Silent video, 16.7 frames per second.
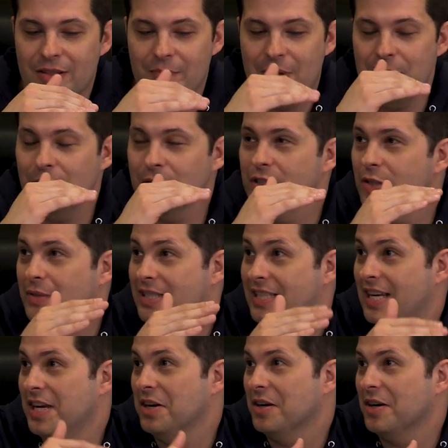People do
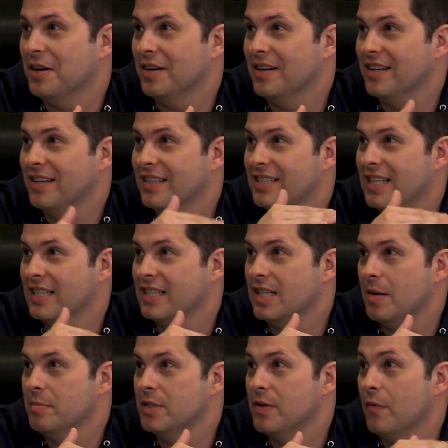tiered
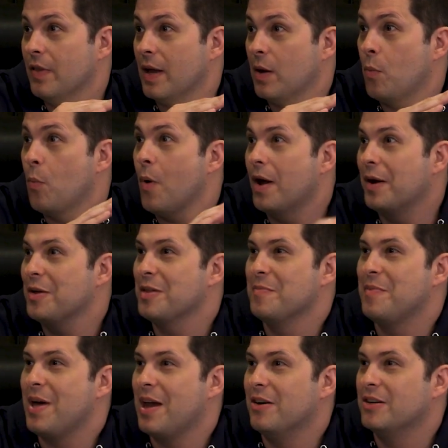systems of like what are
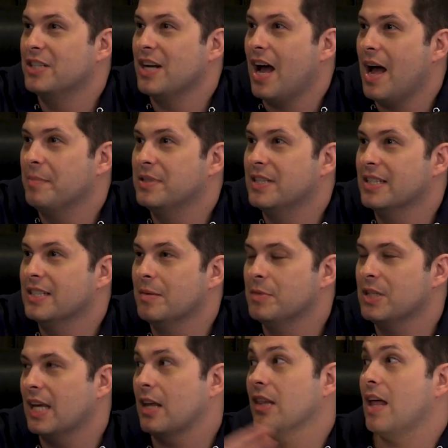the better job
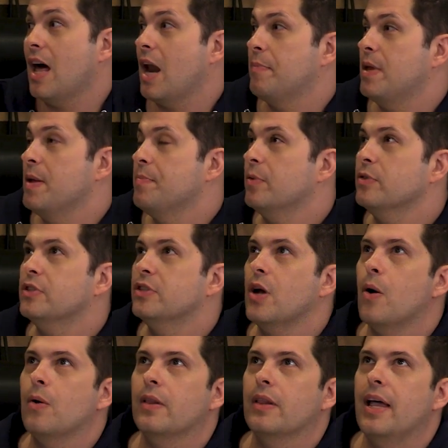systems. Like a lot of people
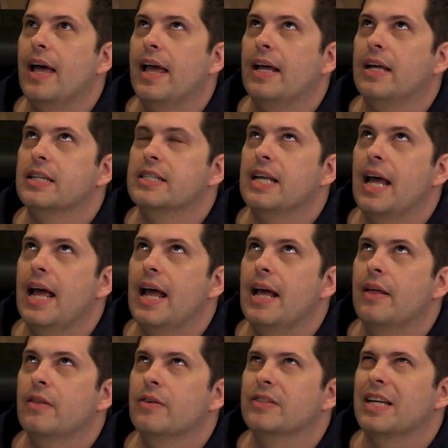don't
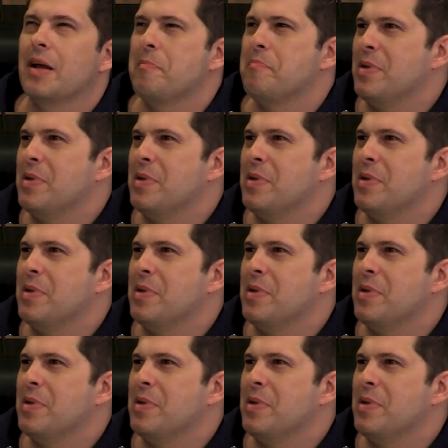say there's like a